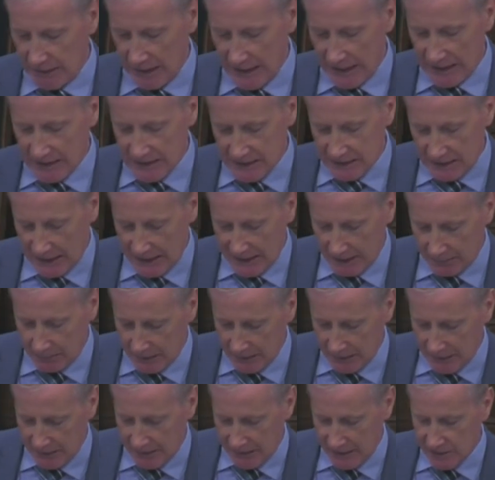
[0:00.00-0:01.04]
tax
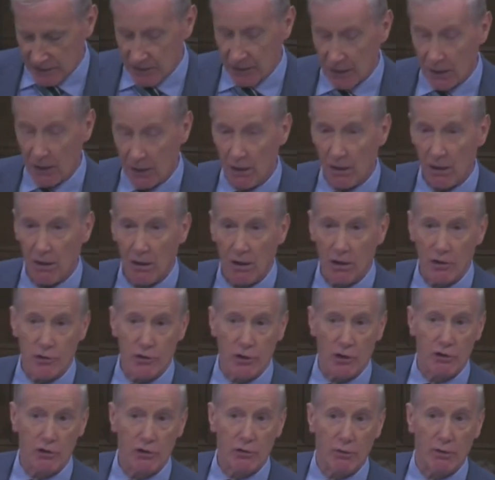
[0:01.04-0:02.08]
liabilities or
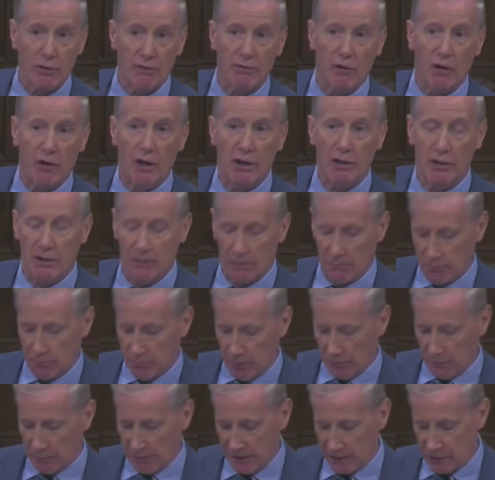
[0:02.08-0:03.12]
just to avoid
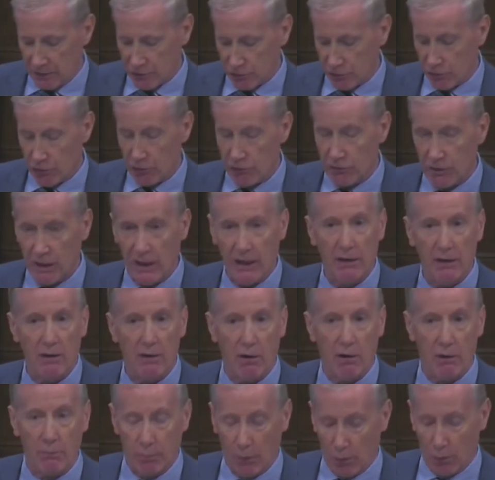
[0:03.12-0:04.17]
public scrutiny,
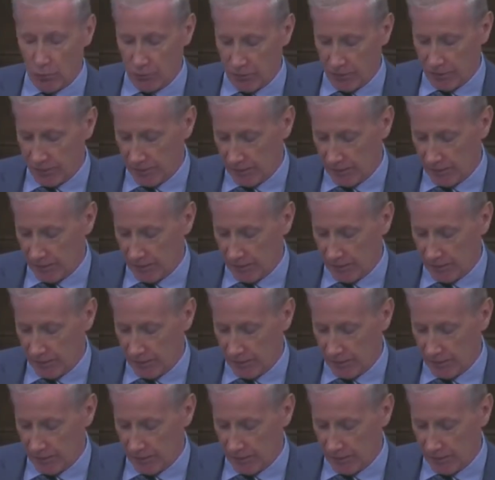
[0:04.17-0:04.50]
or both,